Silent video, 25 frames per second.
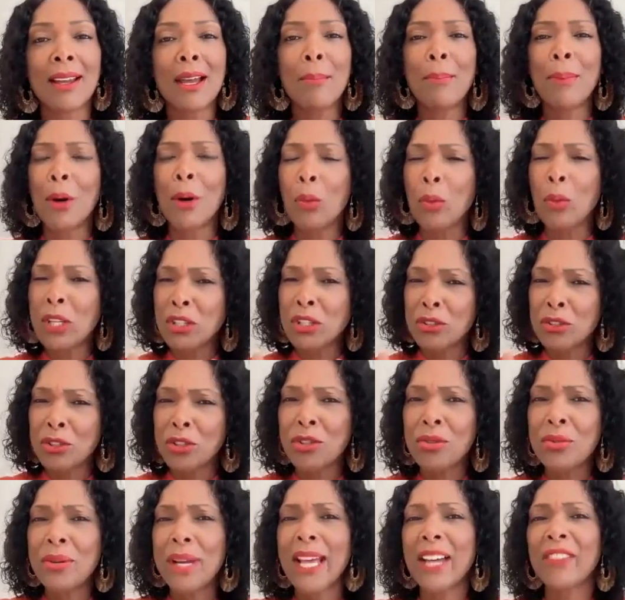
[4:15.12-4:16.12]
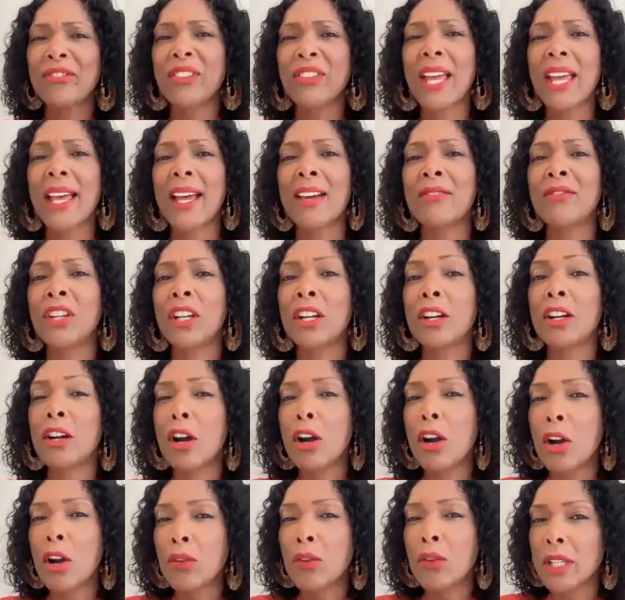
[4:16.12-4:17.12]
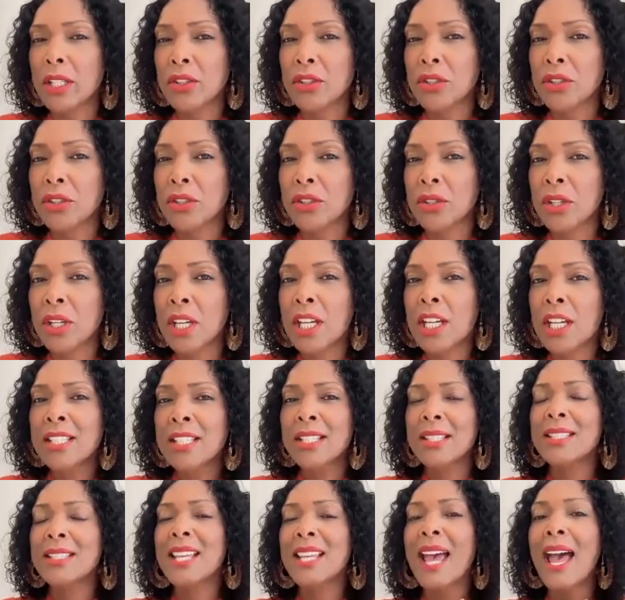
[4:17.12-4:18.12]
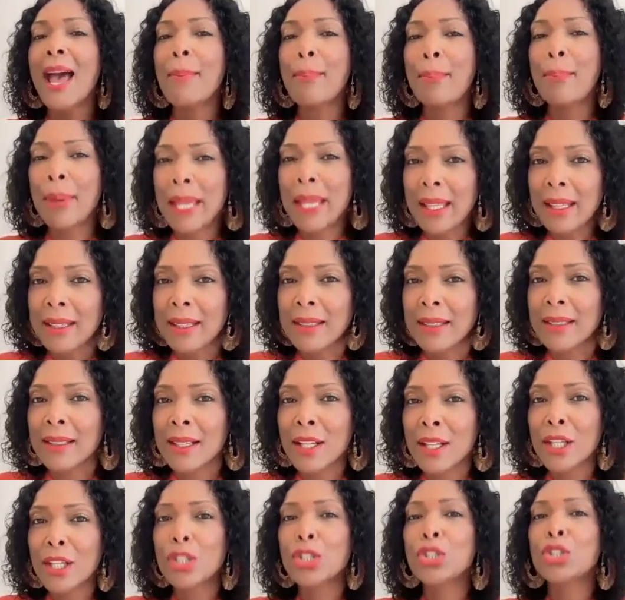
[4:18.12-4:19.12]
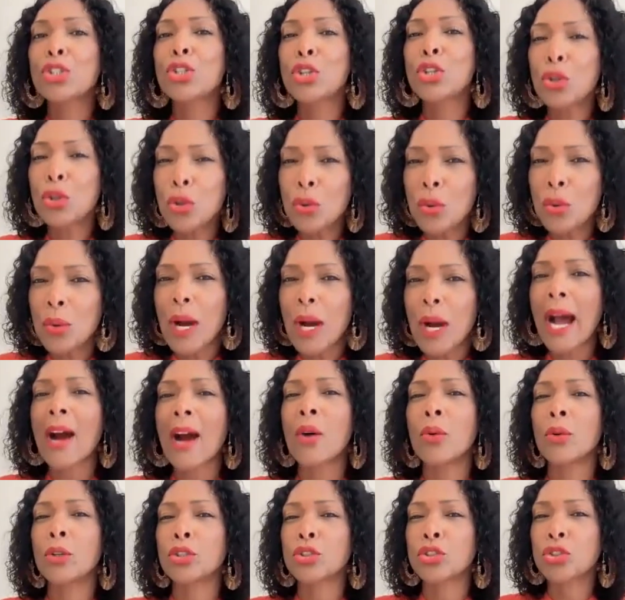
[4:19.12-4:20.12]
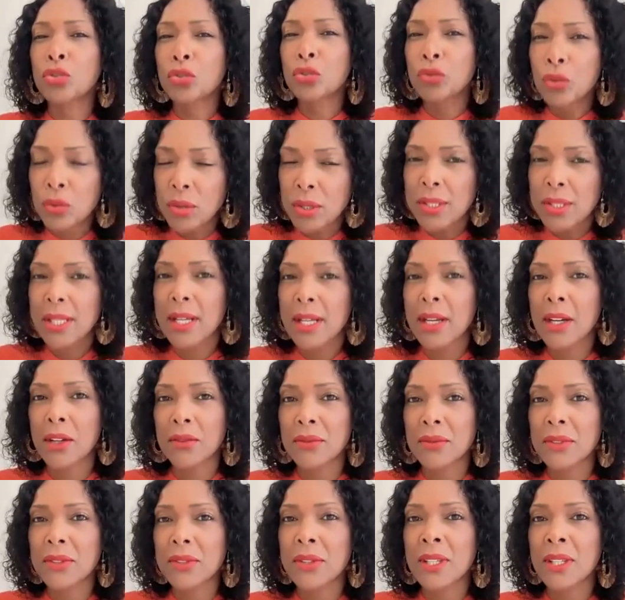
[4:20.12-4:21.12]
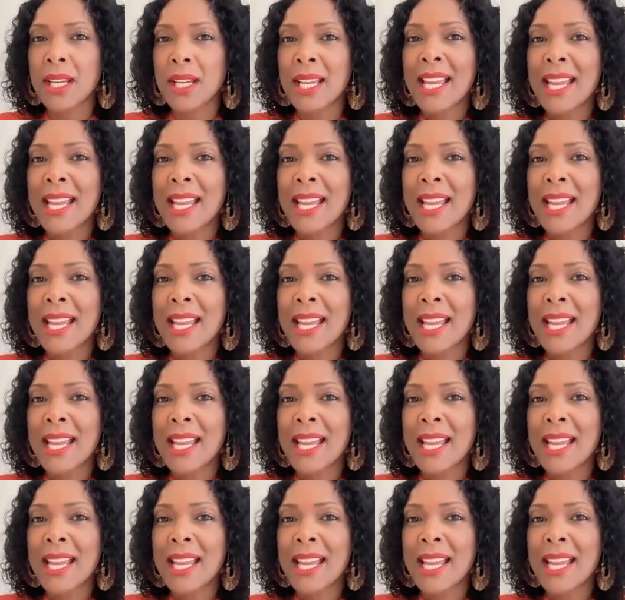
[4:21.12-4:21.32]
But we do have to have the courage to tap in to our true selves